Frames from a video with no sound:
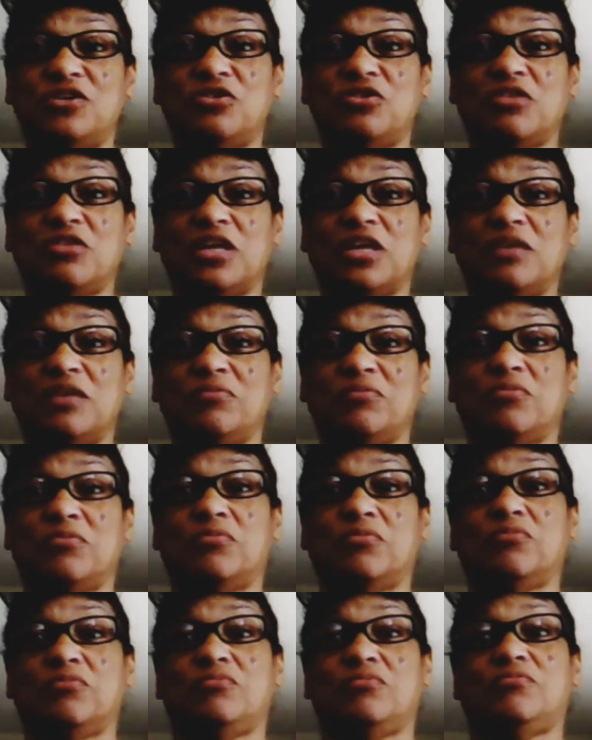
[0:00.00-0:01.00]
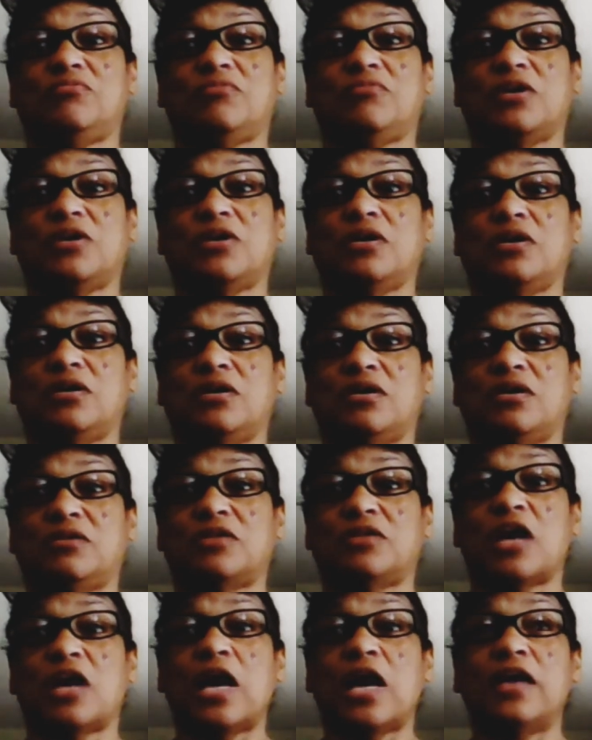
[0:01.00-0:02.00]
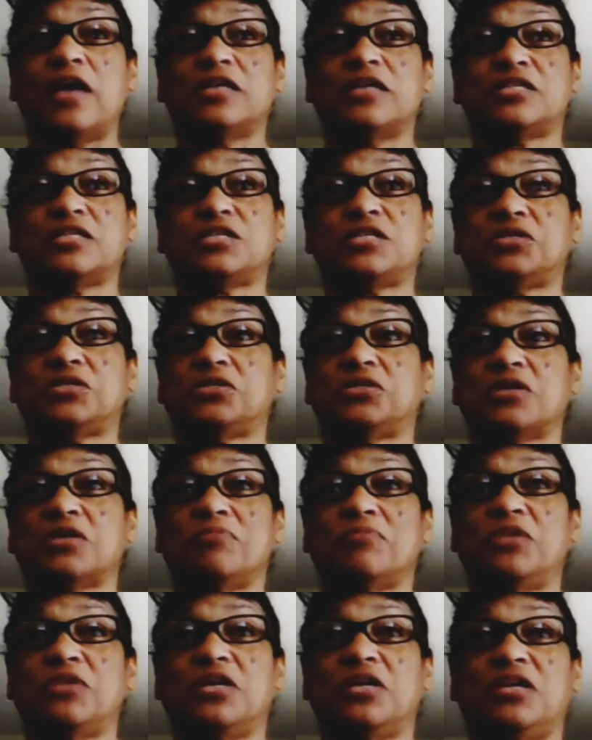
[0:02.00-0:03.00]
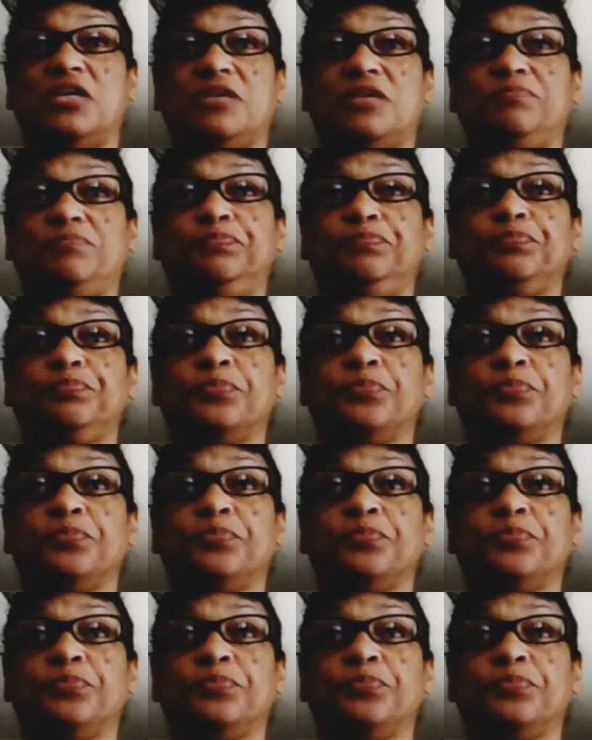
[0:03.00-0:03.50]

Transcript: you know, like the highest something,